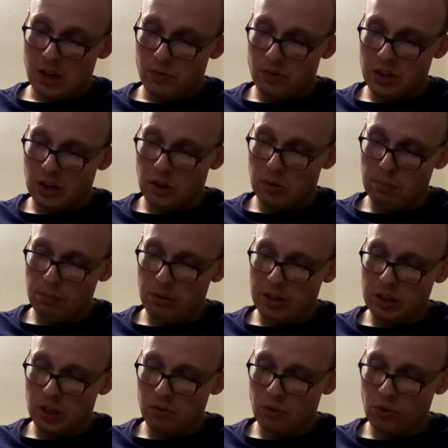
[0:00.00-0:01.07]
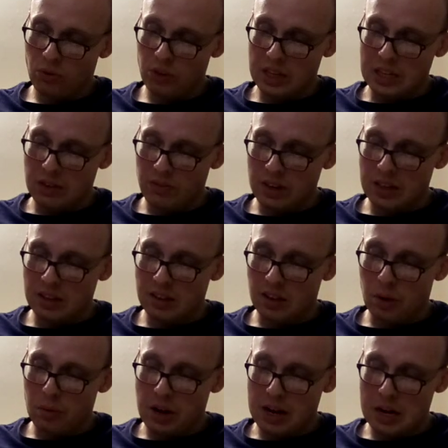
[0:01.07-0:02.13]
The accomplice of a thief is his
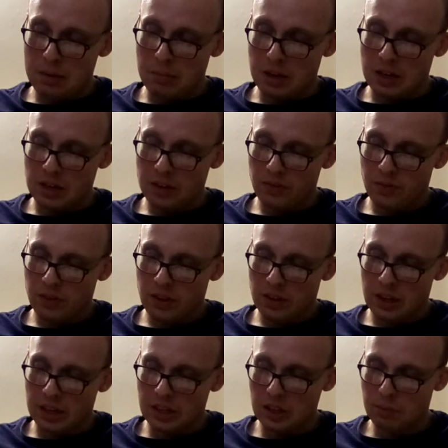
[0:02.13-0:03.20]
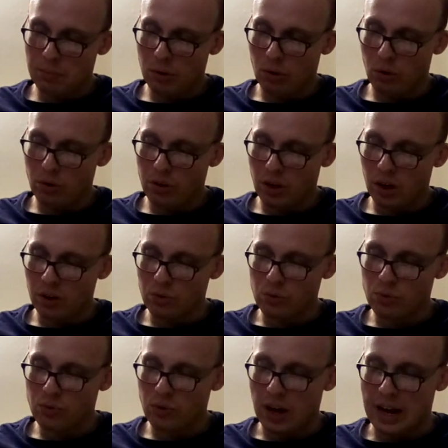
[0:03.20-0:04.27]
own enemy. He is put under
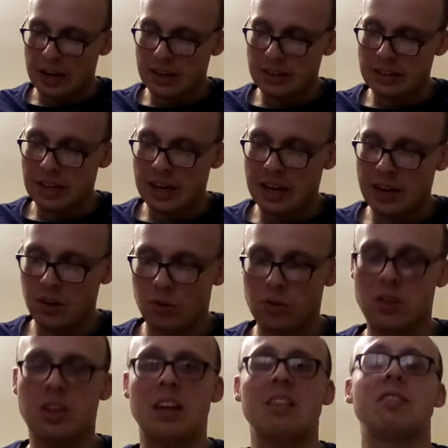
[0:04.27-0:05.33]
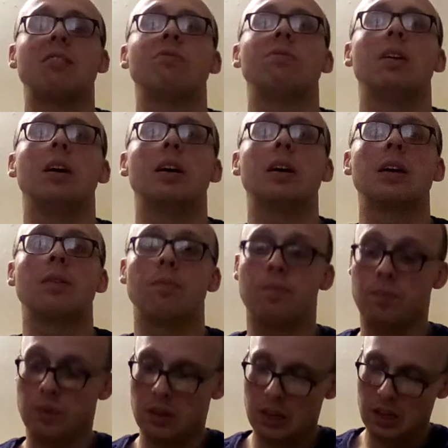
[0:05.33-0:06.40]
oath and dare not testify.
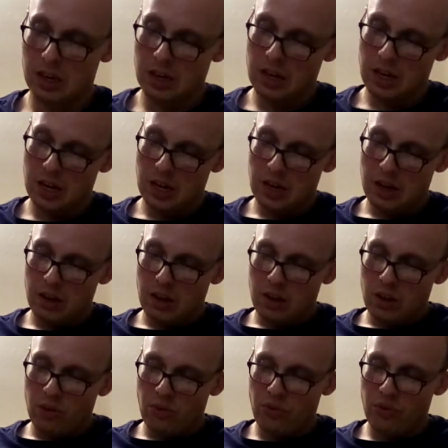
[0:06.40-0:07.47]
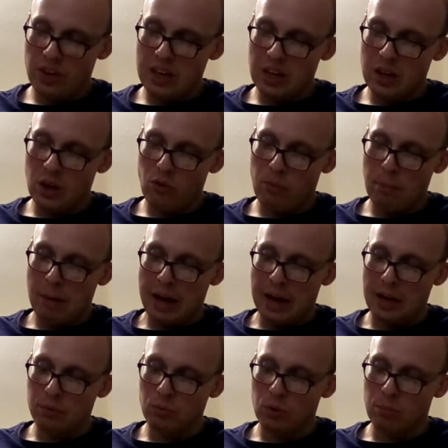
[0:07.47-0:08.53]
Fear of
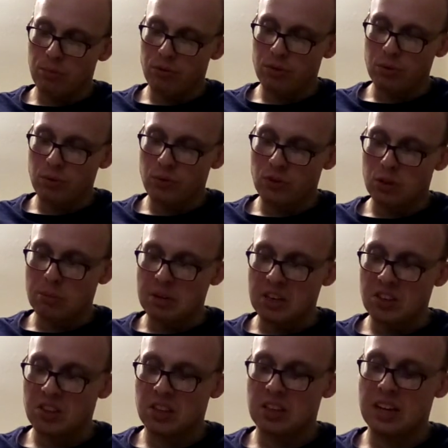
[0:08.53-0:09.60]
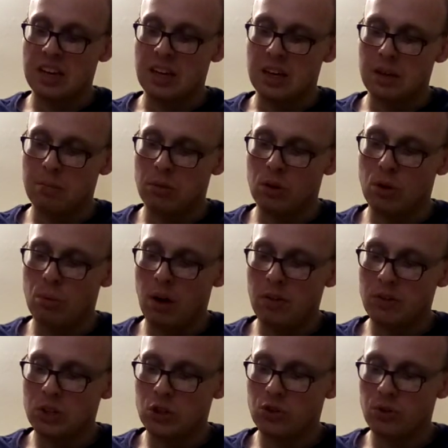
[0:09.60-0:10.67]
man will prove to be a snare, but
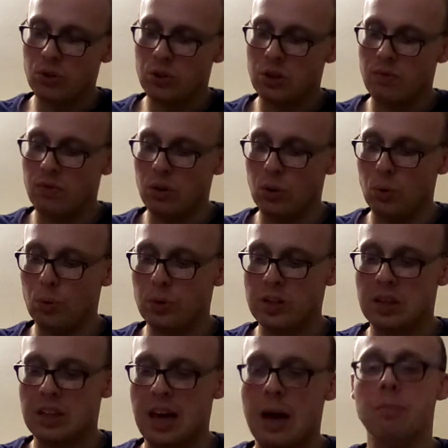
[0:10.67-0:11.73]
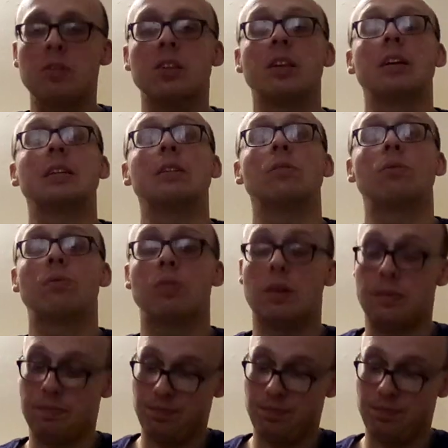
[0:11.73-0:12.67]
whoever trusts in the Lord is kept safe.